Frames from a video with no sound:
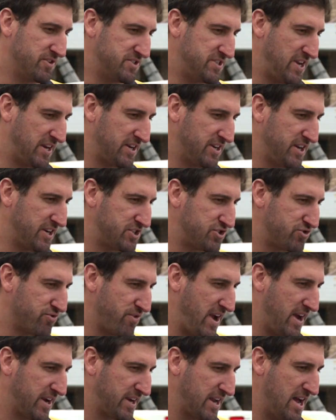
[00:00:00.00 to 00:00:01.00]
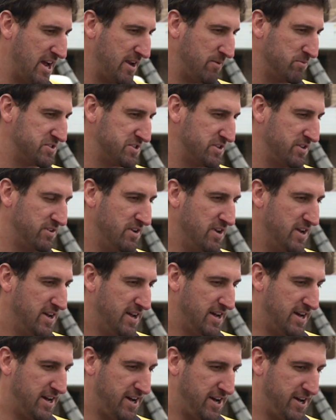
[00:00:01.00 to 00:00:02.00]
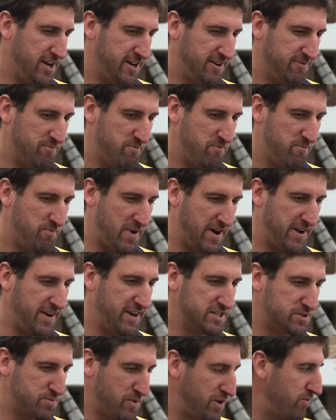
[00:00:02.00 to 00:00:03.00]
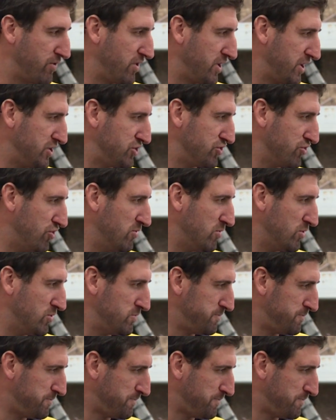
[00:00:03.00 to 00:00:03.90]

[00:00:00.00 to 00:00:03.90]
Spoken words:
techniques throughout games. And but yeah, it's been really enjoyable.